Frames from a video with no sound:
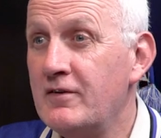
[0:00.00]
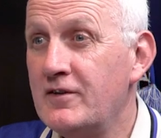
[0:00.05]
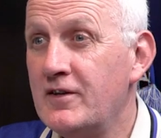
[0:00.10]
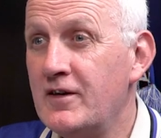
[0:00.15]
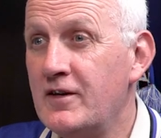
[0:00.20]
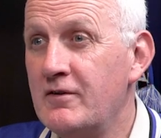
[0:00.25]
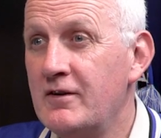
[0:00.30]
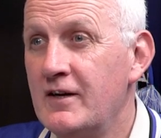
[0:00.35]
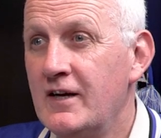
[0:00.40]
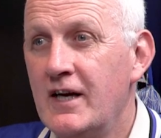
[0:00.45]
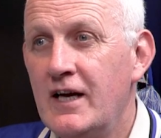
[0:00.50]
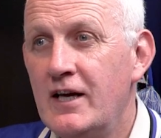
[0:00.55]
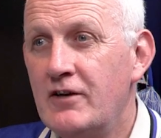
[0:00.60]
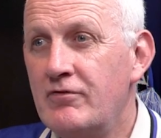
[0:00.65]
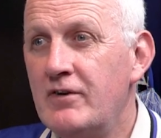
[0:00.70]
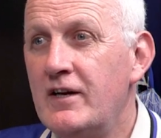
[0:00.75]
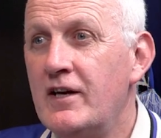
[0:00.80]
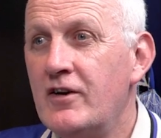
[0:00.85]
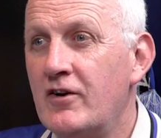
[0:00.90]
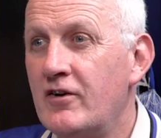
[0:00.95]
So it's
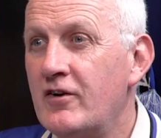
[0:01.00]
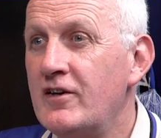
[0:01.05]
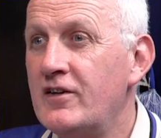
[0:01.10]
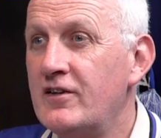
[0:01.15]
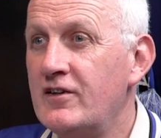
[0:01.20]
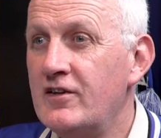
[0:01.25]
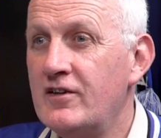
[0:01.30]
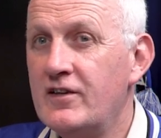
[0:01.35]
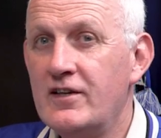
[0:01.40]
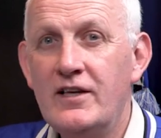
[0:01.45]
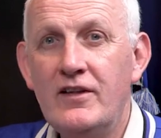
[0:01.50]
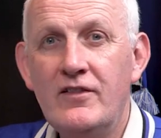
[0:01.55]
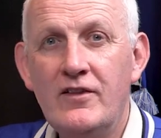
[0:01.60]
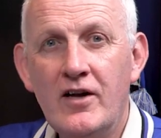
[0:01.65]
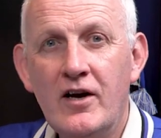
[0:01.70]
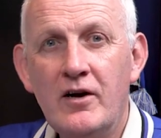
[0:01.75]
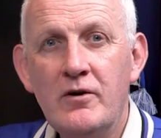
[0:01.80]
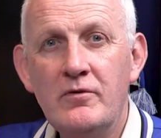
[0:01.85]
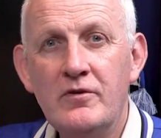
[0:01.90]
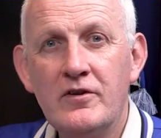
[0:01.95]
really nice to see the
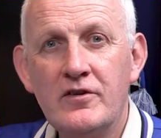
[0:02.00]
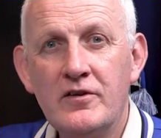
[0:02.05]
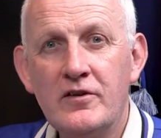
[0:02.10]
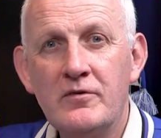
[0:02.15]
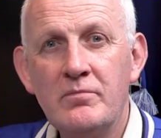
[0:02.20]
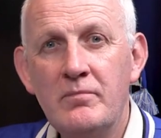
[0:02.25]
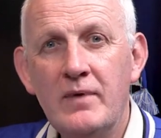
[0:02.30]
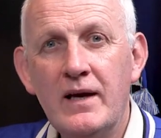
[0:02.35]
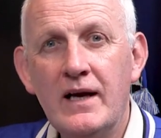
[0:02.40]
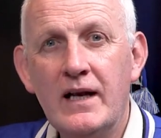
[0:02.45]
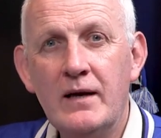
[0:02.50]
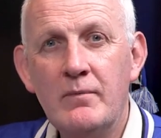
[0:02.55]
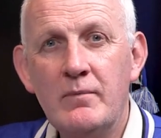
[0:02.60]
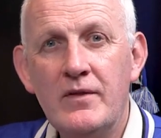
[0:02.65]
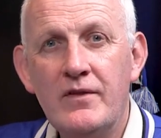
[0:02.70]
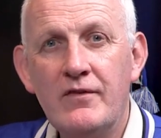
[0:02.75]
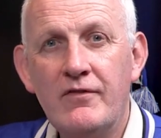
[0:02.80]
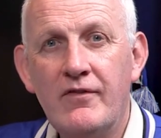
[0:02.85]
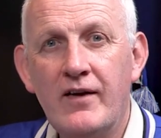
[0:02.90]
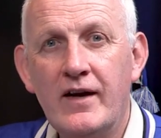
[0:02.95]
owners just mingling
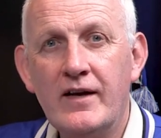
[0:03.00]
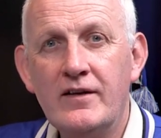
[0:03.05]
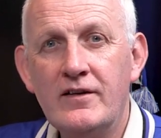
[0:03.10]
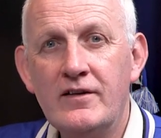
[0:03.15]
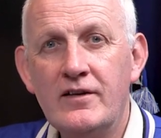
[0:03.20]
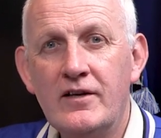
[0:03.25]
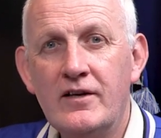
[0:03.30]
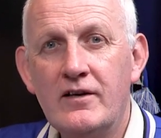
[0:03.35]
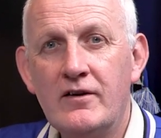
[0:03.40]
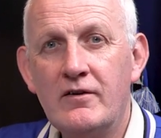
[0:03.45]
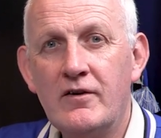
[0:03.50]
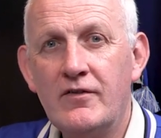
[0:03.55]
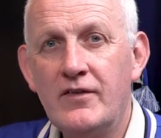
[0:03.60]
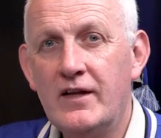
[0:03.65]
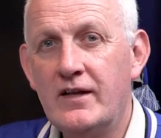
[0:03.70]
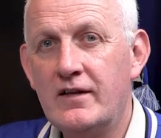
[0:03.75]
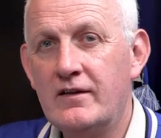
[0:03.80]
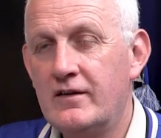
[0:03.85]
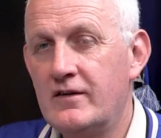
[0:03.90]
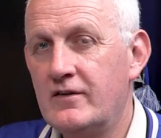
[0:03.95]
with the fans. You know, I
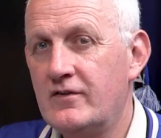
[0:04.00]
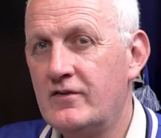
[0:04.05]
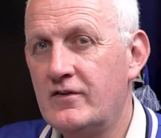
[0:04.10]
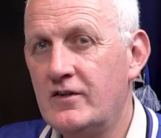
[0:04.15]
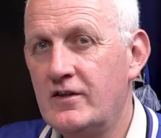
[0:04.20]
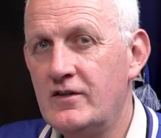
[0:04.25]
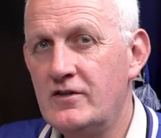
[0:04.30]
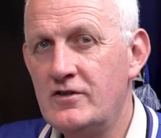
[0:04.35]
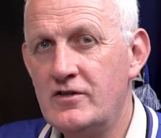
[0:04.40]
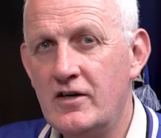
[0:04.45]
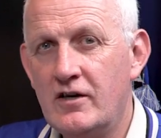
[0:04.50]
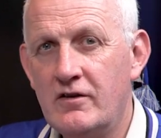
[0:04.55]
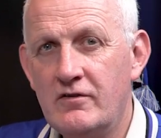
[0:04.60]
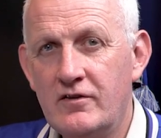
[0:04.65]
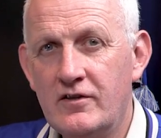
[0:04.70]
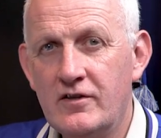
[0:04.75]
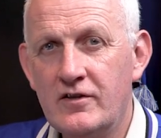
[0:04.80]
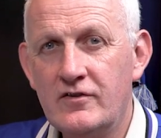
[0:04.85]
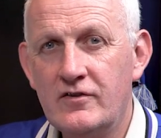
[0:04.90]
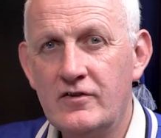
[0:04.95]
think that it
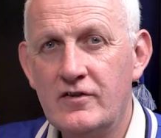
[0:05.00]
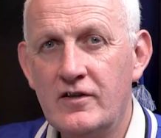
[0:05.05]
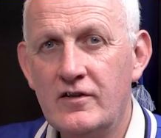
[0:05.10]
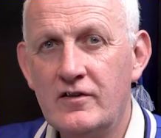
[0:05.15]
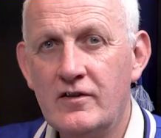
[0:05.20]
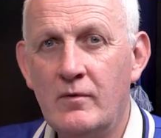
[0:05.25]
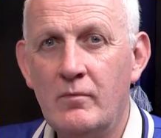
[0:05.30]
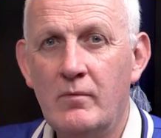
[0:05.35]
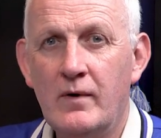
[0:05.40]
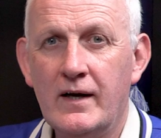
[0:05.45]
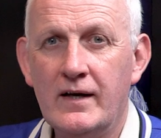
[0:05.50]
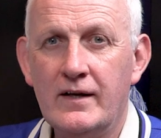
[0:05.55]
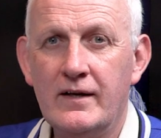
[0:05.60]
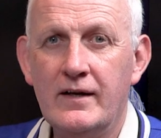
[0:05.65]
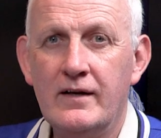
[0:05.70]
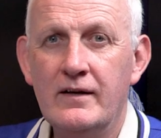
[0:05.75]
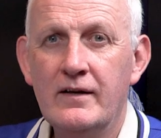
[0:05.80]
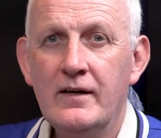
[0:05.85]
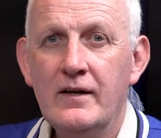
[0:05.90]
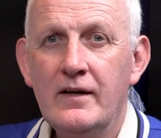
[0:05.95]
shows that Tom Wagner